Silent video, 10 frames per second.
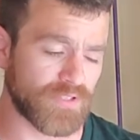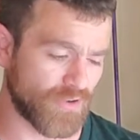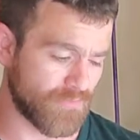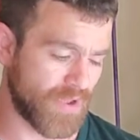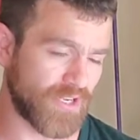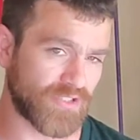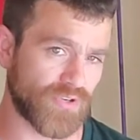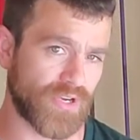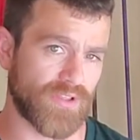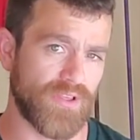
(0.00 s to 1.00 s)
you're
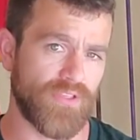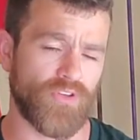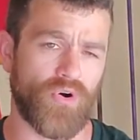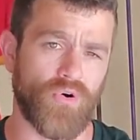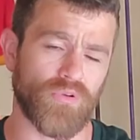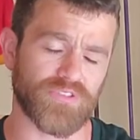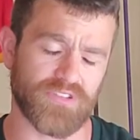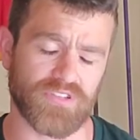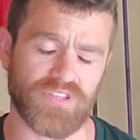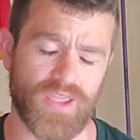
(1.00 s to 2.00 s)
measuring the holes in
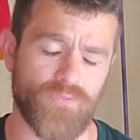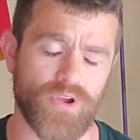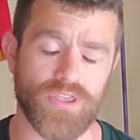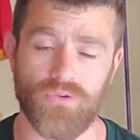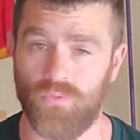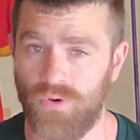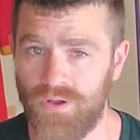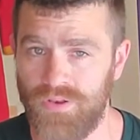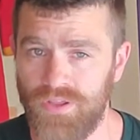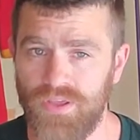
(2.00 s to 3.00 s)
the same way you
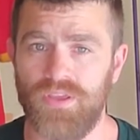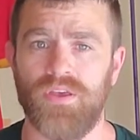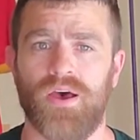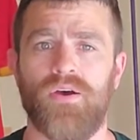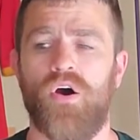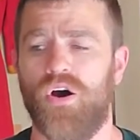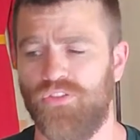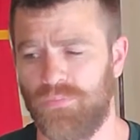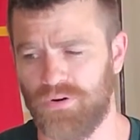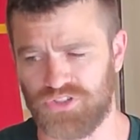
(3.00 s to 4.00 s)
would on
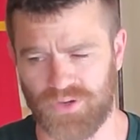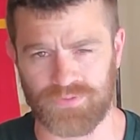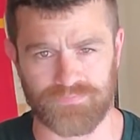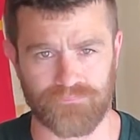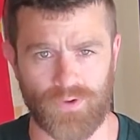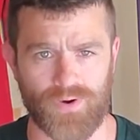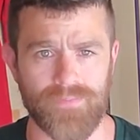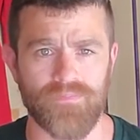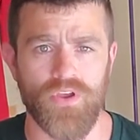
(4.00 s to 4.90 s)
the push-ups, all right?